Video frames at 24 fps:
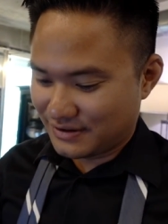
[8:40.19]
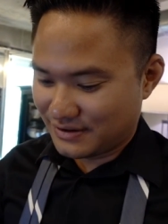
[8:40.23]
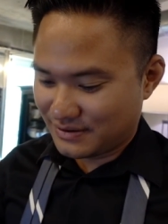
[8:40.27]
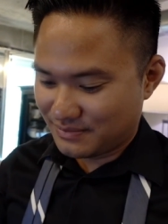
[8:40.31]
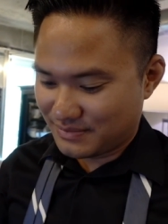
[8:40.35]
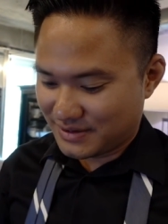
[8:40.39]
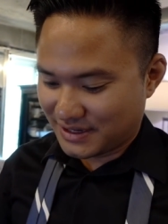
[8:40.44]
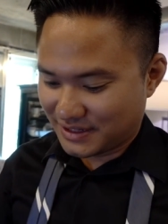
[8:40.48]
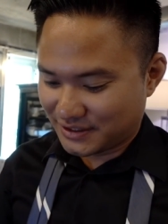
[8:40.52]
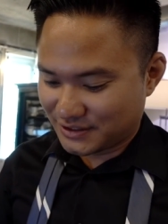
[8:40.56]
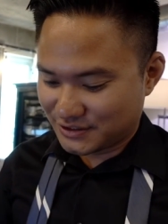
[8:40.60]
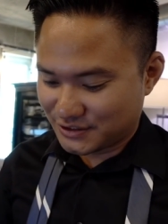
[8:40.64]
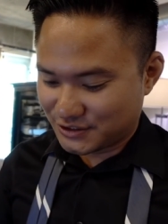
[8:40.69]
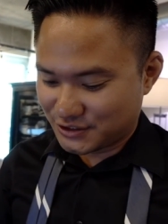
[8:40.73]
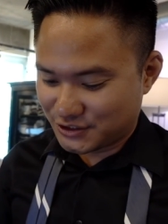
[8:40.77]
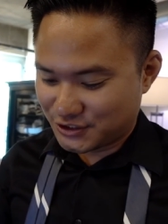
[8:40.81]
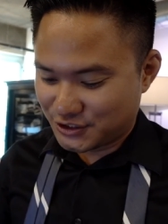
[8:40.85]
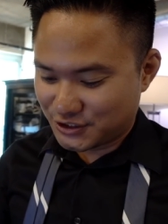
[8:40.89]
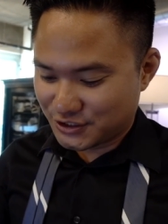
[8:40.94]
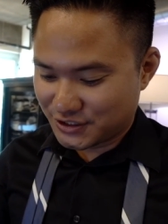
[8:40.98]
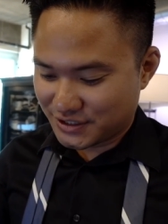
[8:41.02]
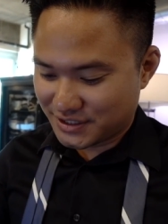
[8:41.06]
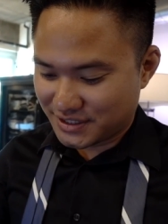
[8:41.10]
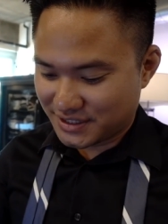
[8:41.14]
Oh my
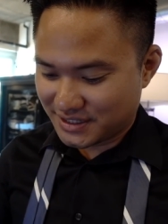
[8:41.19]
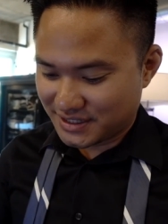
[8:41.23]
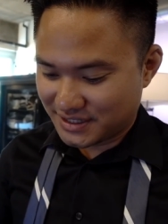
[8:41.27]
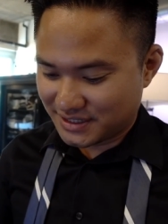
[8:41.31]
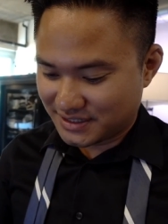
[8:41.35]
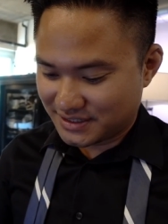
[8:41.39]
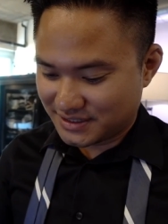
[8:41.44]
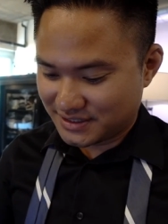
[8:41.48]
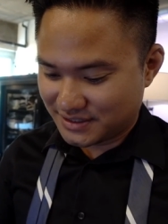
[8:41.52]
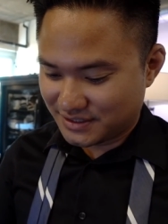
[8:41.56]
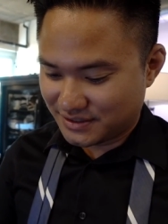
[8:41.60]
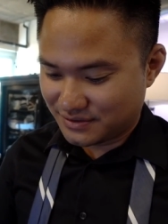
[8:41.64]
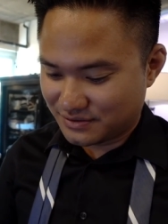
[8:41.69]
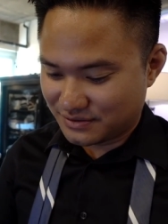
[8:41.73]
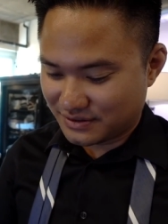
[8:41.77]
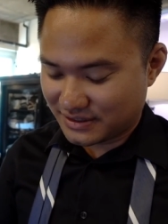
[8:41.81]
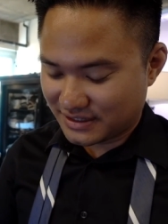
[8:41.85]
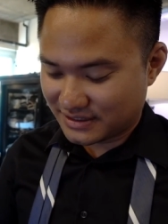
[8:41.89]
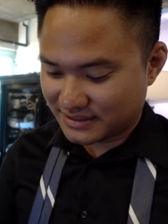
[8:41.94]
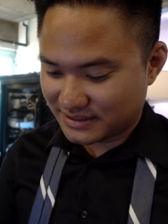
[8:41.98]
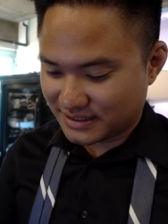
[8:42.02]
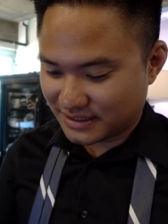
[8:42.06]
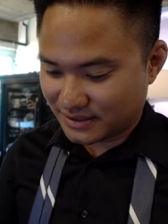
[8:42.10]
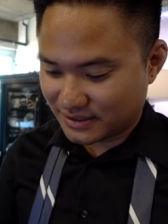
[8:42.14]
goodness. You
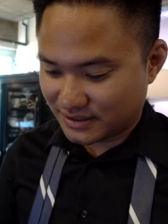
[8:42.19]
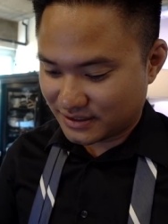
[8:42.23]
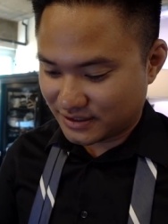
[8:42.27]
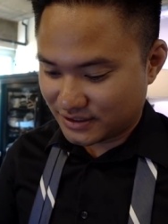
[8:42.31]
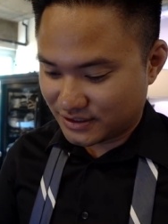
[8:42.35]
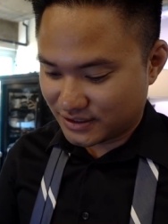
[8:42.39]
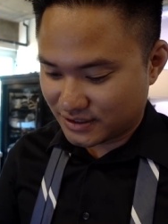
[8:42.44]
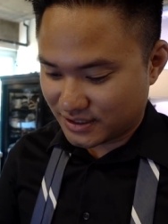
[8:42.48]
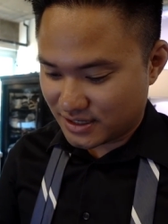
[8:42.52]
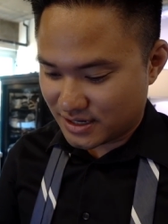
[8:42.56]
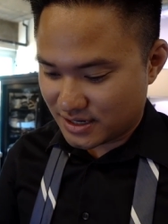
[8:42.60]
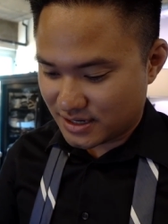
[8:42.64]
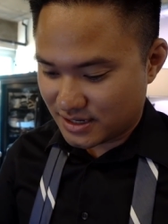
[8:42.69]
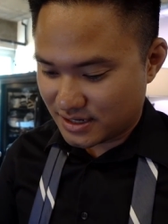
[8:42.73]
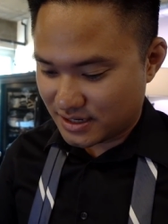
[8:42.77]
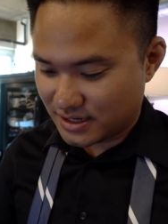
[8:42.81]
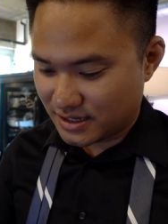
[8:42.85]
want to take the jar.